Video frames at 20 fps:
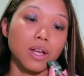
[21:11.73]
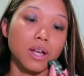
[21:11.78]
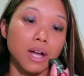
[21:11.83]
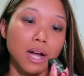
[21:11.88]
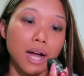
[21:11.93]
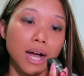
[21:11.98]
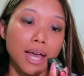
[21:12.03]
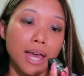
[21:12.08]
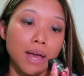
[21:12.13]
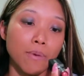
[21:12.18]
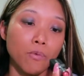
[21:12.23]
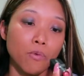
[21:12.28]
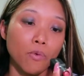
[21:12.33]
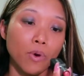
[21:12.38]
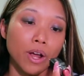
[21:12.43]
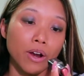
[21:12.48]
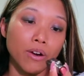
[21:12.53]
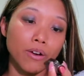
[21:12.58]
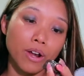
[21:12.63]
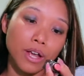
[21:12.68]
I am
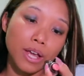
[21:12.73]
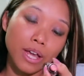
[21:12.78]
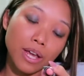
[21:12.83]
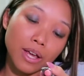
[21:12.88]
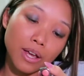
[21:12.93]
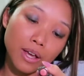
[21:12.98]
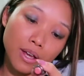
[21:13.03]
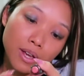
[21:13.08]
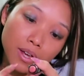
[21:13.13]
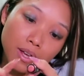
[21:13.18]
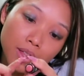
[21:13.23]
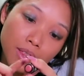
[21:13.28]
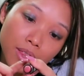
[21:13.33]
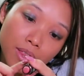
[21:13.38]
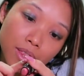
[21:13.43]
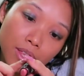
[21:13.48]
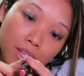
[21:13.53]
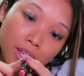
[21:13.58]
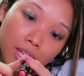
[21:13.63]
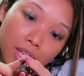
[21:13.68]
wearing
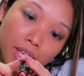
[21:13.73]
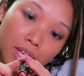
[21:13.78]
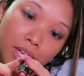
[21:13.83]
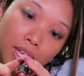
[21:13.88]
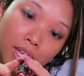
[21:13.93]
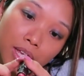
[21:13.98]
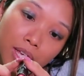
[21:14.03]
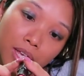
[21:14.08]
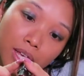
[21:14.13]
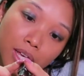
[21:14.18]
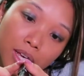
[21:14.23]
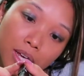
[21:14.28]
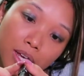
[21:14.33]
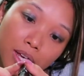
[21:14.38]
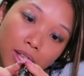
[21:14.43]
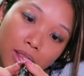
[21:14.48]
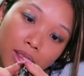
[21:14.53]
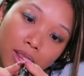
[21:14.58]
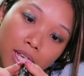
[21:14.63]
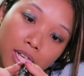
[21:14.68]
the
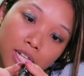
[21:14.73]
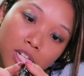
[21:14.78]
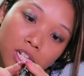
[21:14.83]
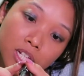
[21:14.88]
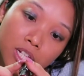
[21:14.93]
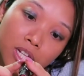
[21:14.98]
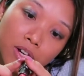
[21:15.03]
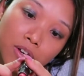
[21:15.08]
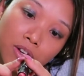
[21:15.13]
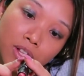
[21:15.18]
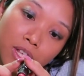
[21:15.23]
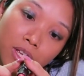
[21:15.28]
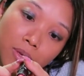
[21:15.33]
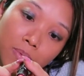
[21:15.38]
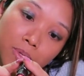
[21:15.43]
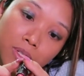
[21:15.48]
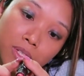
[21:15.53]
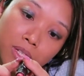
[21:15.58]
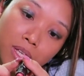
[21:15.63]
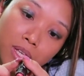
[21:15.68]
Legendary
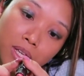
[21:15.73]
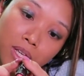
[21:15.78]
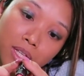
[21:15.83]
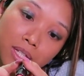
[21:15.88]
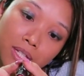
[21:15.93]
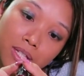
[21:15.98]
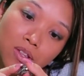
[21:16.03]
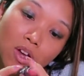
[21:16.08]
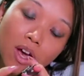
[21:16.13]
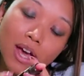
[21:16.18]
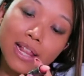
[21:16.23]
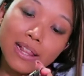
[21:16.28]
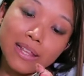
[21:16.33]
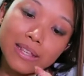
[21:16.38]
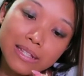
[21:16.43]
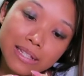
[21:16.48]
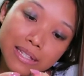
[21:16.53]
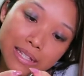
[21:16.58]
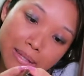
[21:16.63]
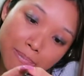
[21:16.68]
lipstick
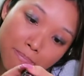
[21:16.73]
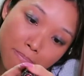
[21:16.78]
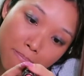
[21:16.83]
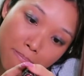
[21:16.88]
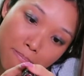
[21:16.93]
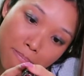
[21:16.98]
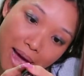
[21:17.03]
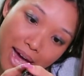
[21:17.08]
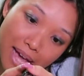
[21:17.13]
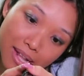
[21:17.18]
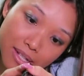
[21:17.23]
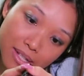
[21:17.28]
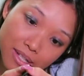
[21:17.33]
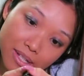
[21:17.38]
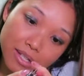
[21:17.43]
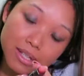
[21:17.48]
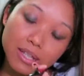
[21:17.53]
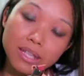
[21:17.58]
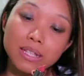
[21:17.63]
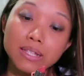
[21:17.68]
Stylist Matte
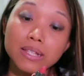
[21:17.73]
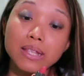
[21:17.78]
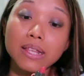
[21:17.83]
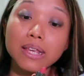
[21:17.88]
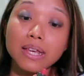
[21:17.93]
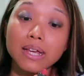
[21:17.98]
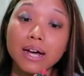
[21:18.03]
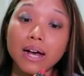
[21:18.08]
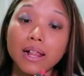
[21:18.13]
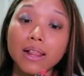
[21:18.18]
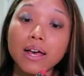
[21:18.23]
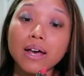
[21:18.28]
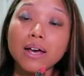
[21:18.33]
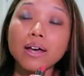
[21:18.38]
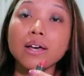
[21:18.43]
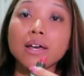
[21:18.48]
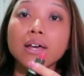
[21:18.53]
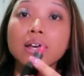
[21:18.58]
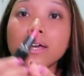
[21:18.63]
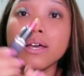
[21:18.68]
is the
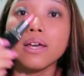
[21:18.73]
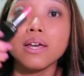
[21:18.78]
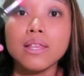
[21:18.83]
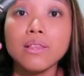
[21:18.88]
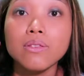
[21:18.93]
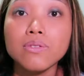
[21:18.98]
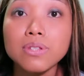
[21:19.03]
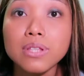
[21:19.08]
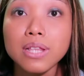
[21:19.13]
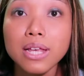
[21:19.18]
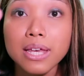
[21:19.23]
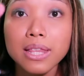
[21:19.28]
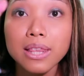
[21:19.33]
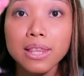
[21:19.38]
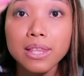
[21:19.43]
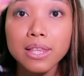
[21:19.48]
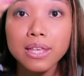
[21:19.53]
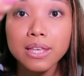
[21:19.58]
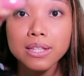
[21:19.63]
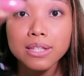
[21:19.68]
color. It looks like
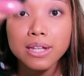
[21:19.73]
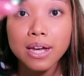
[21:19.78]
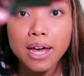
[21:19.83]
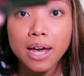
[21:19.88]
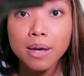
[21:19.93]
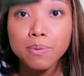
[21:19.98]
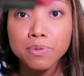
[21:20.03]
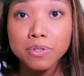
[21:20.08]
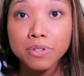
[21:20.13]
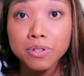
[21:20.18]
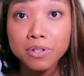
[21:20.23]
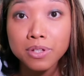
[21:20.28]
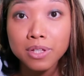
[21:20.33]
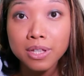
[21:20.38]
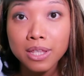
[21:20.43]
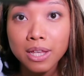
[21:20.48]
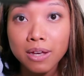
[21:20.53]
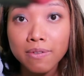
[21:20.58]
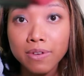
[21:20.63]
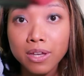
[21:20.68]
this. I
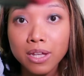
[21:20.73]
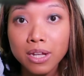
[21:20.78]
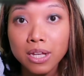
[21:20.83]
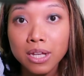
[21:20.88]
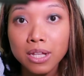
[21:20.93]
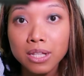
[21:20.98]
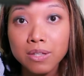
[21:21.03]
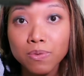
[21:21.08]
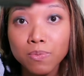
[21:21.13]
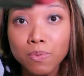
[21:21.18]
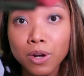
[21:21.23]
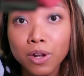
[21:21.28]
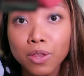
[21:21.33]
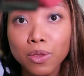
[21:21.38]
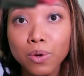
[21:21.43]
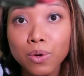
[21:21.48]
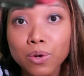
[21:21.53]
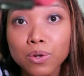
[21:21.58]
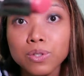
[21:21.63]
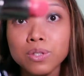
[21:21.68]
absolutely love it. It's one of
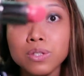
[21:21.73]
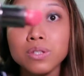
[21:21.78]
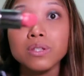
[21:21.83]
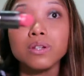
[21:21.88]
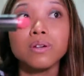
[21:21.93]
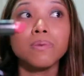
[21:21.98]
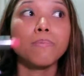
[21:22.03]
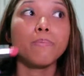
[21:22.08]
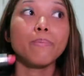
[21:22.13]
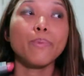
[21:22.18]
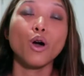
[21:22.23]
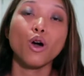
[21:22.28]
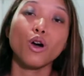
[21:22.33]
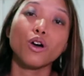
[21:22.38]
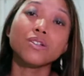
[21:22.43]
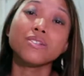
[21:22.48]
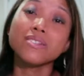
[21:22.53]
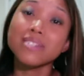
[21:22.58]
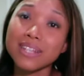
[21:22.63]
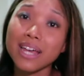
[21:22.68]
those
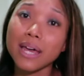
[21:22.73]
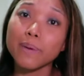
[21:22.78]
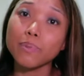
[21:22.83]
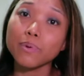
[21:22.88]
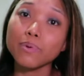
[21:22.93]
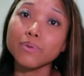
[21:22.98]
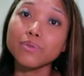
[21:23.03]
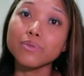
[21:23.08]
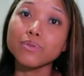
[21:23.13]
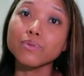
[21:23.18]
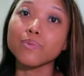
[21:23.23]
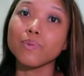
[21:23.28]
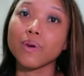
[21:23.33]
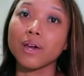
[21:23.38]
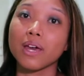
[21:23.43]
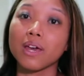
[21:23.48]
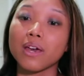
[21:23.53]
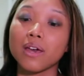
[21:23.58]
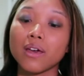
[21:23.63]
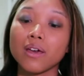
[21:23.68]
purse staples
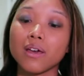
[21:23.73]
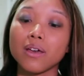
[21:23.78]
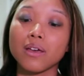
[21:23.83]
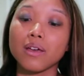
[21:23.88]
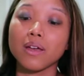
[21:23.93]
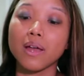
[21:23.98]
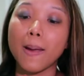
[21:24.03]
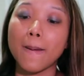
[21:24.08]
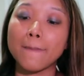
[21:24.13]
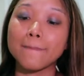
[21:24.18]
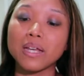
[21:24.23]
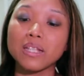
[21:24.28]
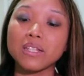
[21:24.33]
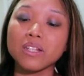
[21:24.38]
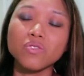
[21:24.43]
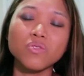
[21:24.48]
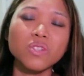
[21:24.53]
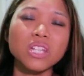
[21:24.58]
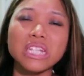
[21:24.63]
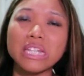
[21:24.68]
where it's
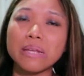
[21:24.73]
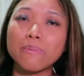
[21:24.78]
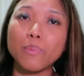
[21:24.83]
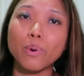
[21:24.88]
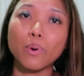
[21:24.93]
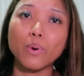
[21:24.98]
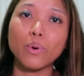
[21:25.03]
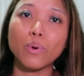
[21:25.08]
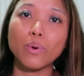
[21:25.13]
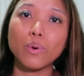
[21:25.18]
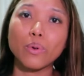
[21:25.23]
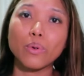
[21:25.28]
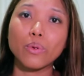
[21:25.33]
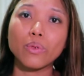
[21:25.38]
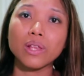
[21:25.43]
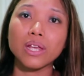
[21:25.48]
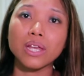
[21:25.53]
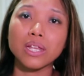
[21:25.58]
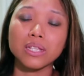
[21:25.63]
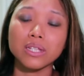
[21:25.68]
just really
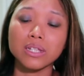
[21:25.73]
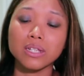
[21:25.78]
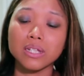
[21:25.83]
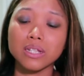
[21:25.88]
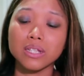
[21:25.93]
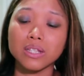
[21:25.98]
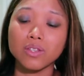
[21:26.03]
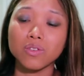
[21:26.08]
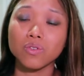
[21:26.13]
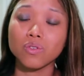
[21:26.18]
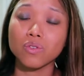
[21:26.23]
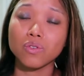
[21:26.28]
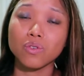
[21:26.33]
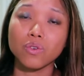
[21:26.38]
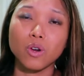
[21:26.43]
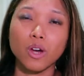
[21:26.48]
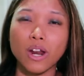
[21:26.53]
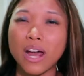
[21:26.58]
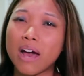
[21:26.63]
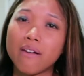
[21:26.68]
simple. It's just you
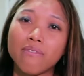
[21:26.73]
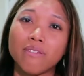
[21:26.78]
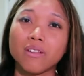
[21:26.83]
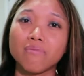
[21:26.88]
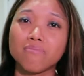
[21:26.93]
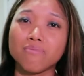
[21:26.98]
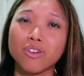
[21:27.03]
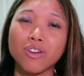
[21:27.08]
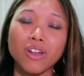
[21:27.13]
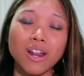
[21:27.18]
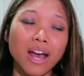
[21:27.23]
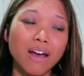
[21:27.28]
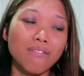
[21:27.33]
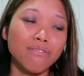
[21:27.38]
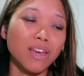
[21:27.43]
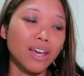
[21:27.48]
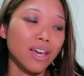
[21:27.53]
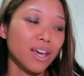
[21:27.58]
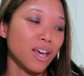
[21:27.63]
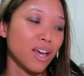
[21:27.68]
gotta have it. You gotta have
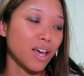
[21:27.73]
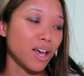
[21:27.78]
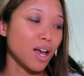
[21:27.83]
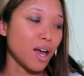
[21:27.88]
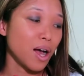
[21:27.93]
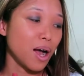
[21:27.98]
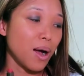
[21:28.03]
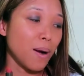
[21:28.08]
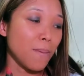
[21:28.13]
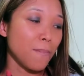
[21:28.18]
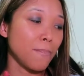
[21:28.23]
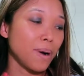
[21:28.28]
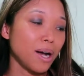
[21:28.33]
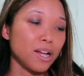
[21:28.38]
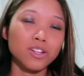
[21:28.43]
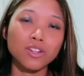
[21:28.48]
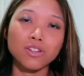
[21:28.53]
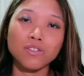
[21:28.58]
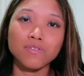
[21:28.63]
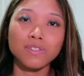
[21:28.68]
like a
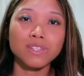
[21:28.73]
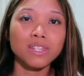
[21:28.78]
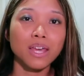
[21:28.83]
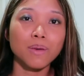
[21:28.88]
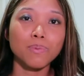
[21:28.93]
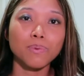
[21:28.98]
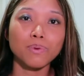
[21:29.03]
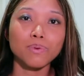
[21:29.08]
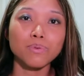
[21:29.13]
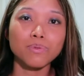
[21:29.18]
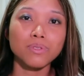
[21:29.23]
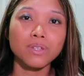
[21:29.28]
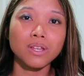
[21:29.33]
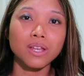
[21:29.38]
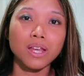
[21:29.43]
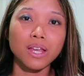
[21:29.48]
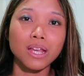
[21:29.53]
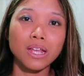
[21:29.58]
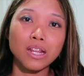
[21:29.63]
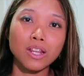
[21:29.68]
bunch of staples
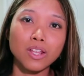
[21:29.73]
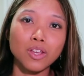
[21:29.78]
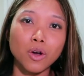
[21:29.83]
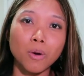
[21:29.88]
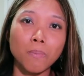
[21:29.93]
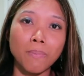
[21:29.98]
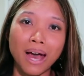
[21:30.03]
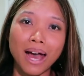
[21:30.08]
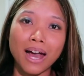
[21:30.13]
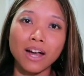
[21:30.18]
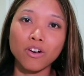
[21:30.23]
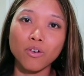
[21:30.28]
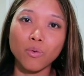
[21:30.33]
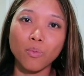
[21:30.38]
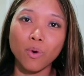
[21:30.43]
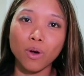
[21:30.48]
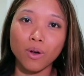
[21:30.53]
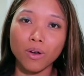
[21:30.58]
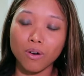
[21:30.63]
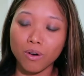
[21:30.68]
in your bag
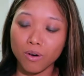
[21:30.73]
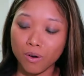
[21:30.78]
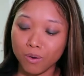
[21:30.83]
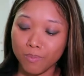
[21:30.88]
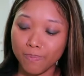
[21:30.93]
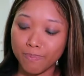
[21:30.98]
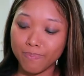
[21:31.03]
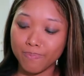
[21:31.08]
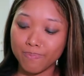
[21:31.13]
or